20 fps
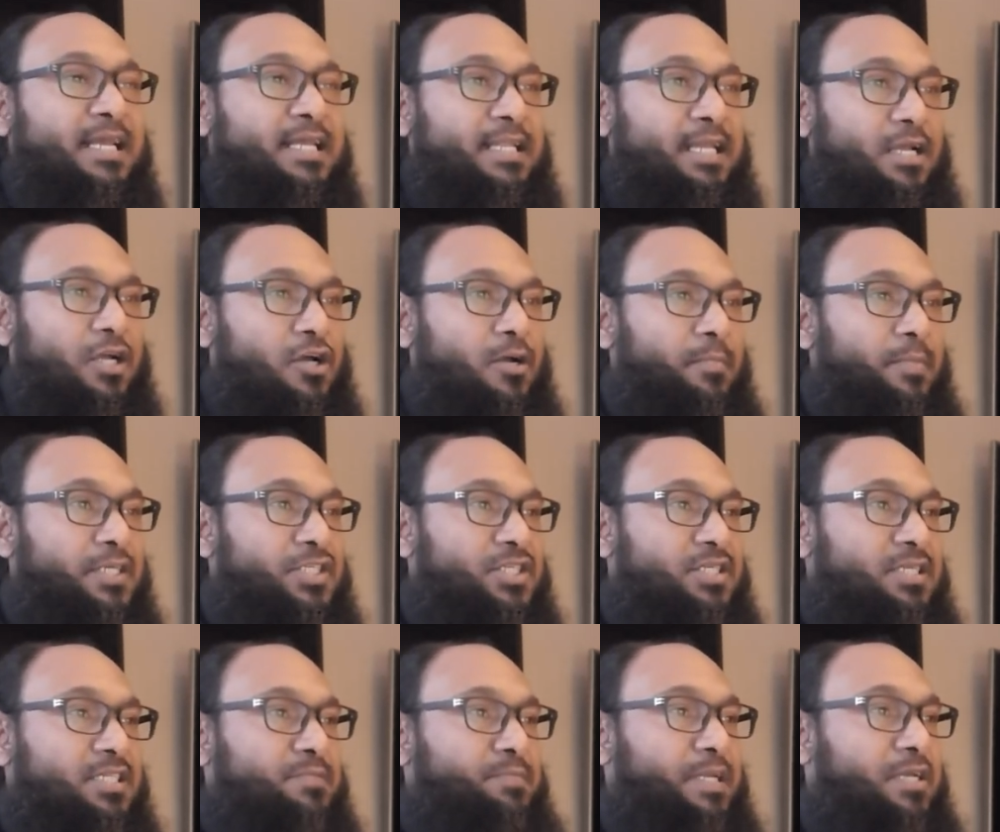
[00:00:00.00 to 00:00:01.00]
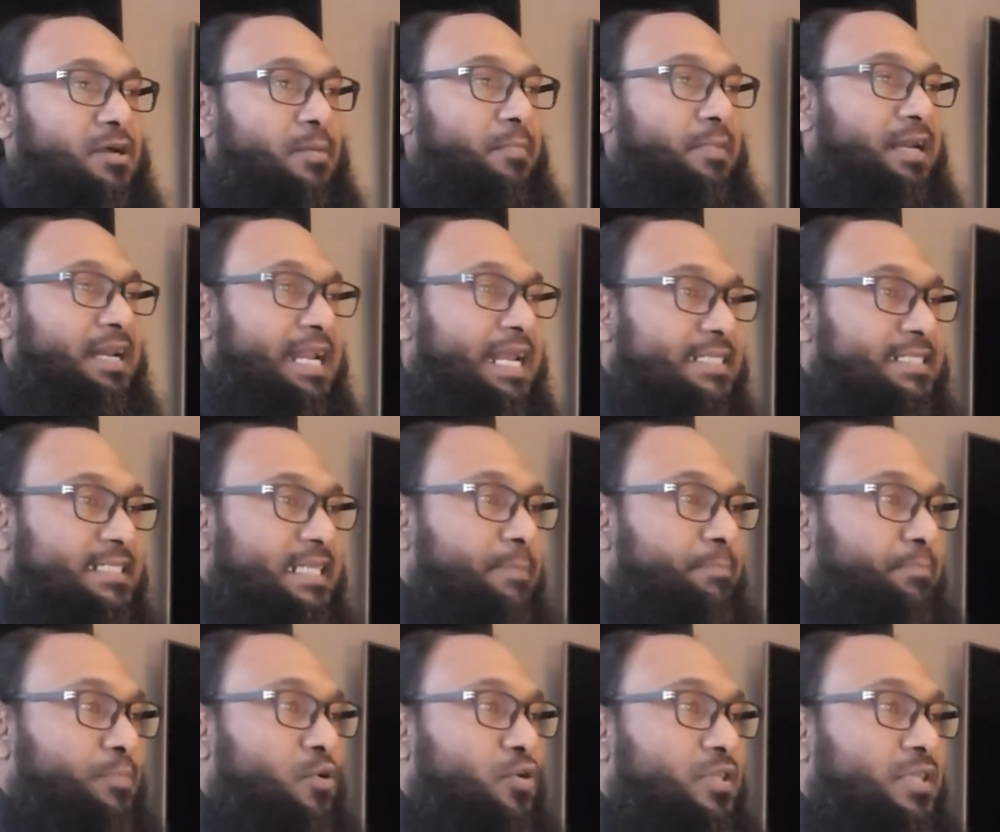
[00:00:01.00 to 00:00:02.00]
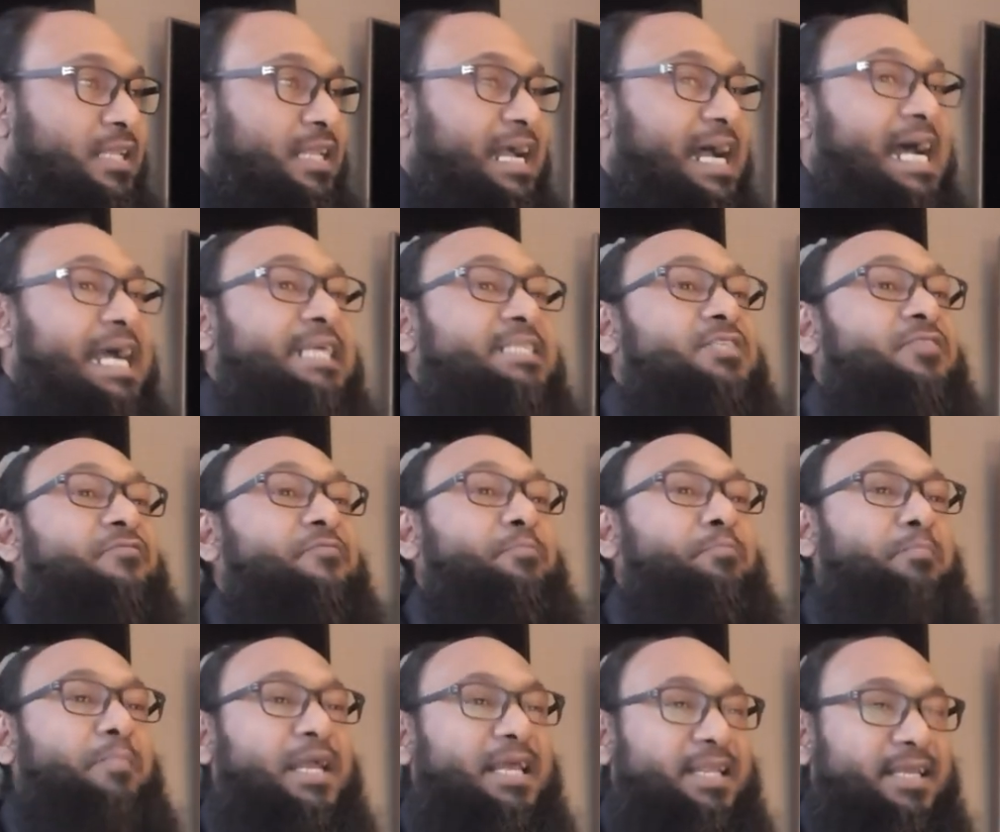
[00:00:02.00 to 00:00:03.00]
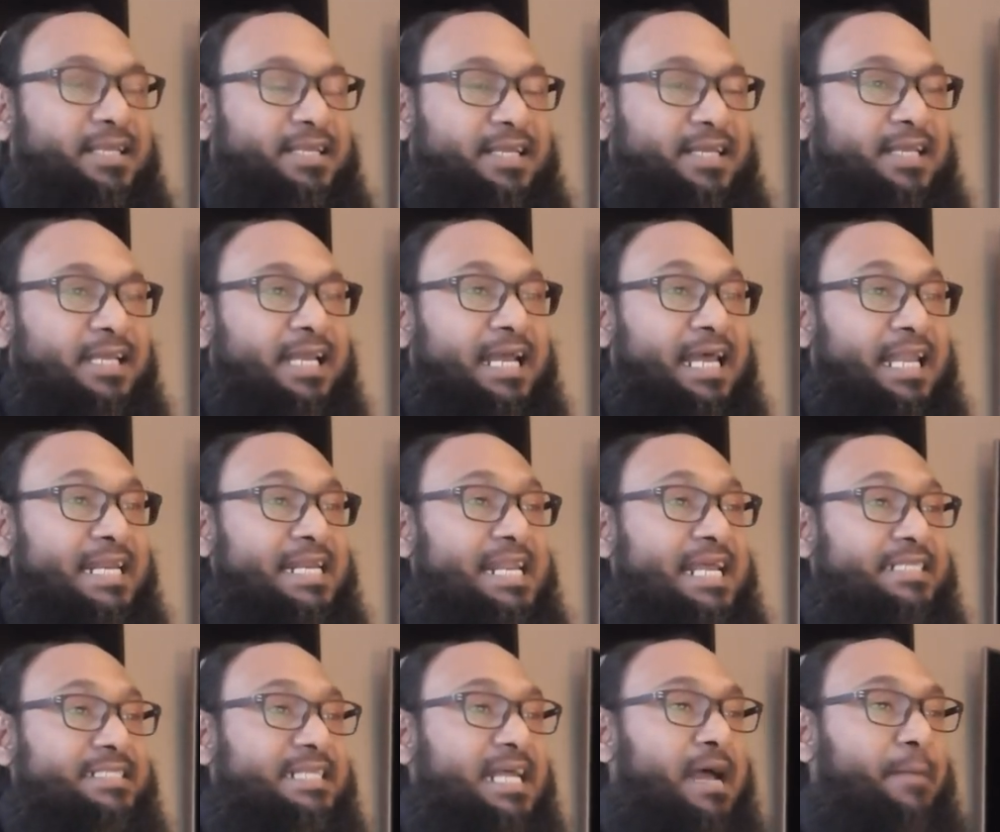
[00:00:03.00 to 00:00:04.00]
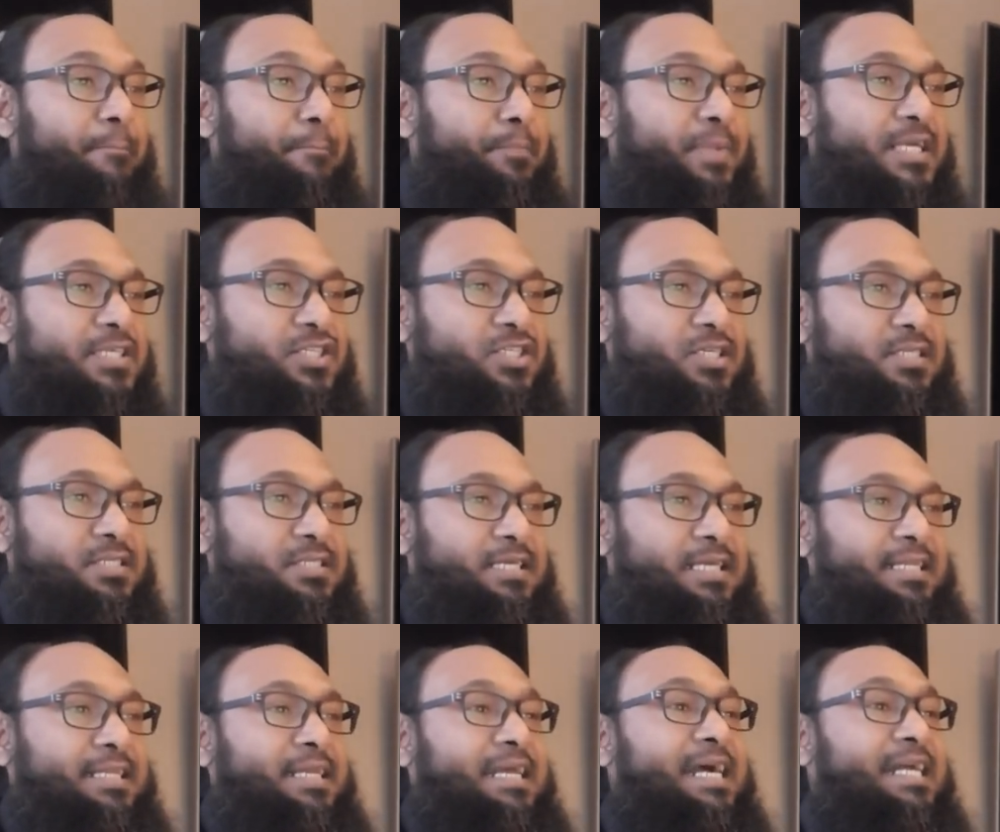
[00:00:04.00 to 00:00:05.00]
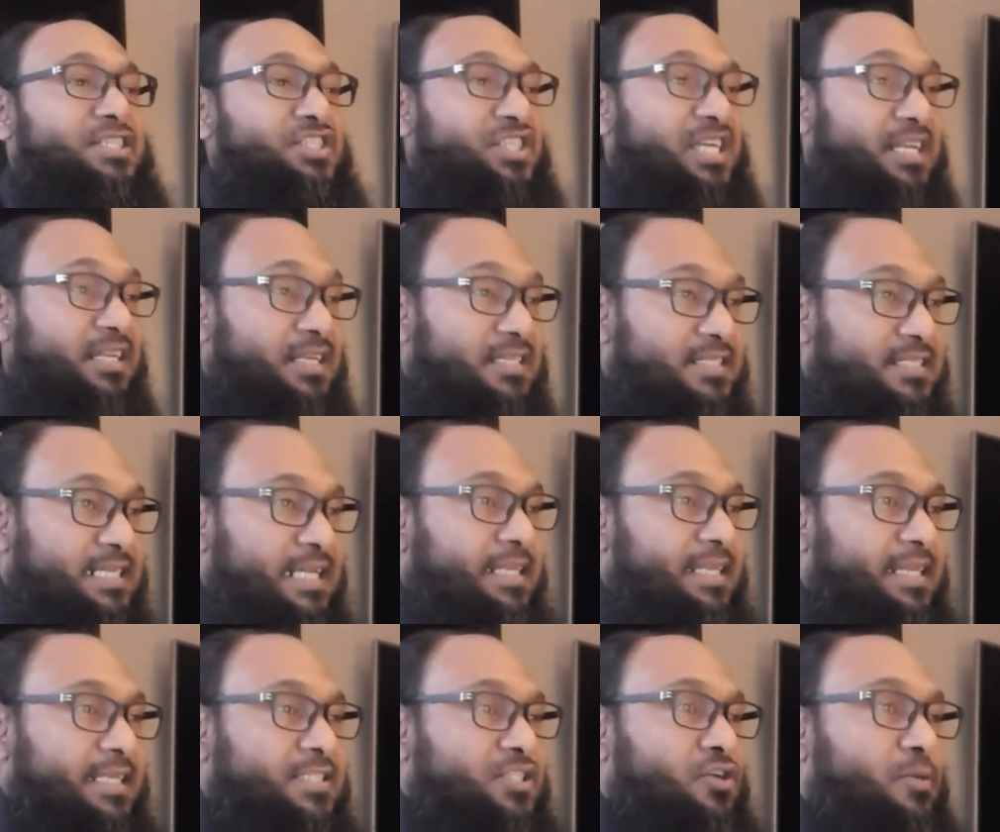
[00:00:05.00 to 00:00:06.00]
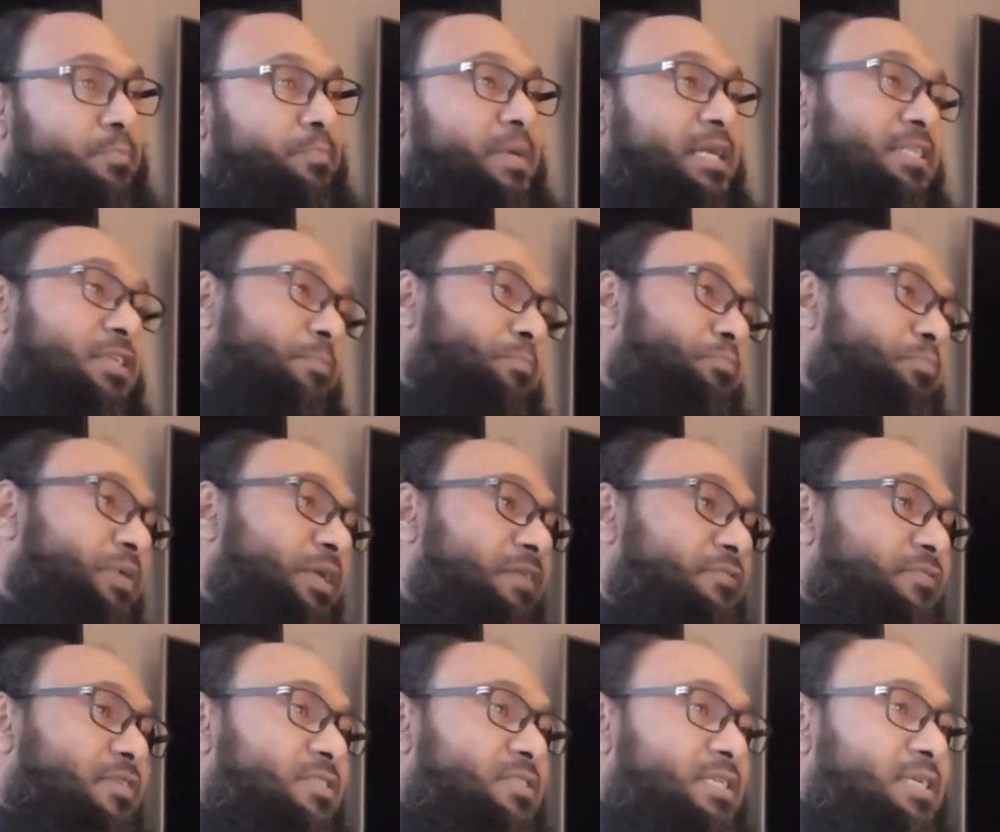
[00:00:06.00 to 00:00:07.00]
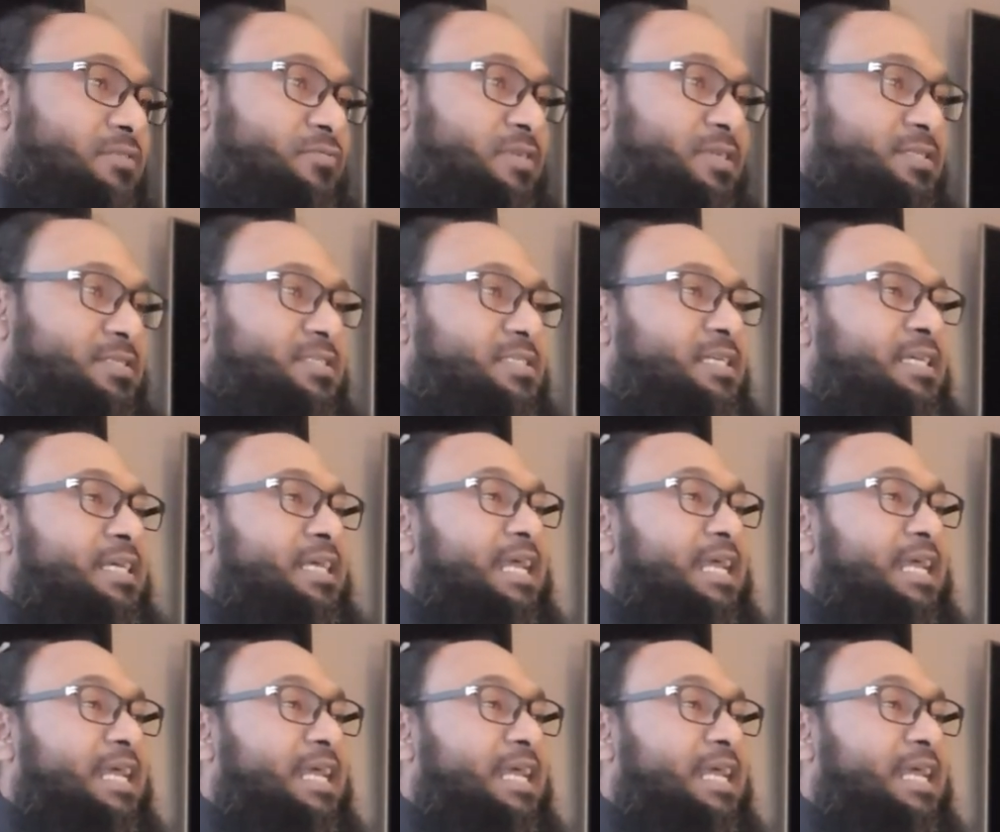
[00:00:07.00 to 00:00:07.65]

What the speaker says: the commission has become less important in the eyes of many and less ambitious in the agenda setting as compared to previous eras,